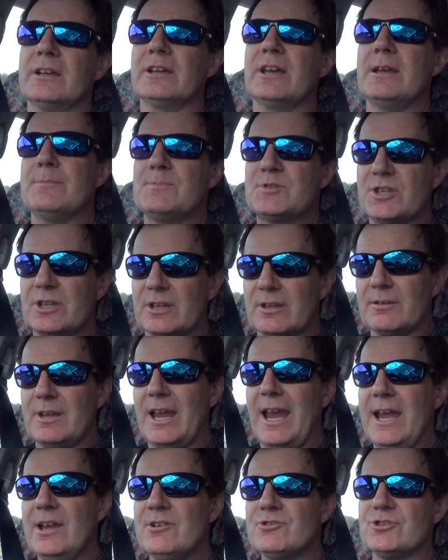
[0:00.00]
keeps the
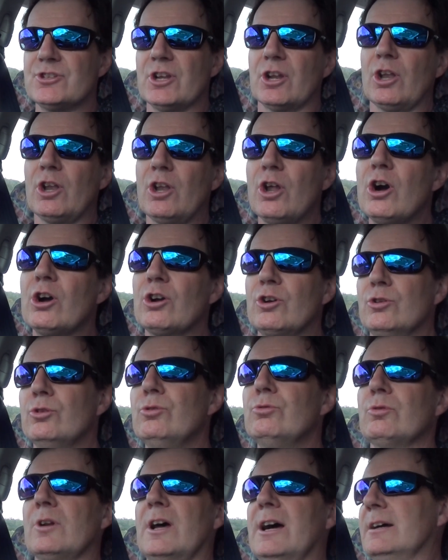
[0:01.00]
engine a lot
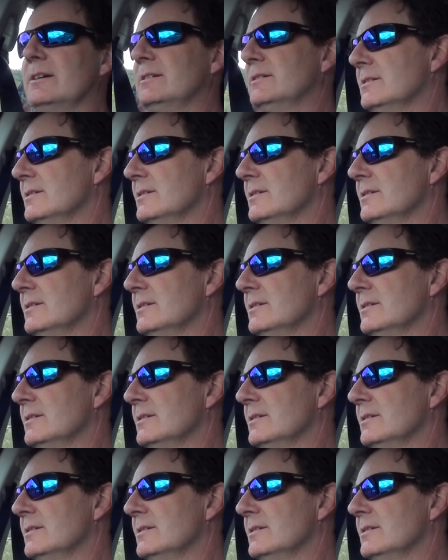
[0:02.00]
cooler.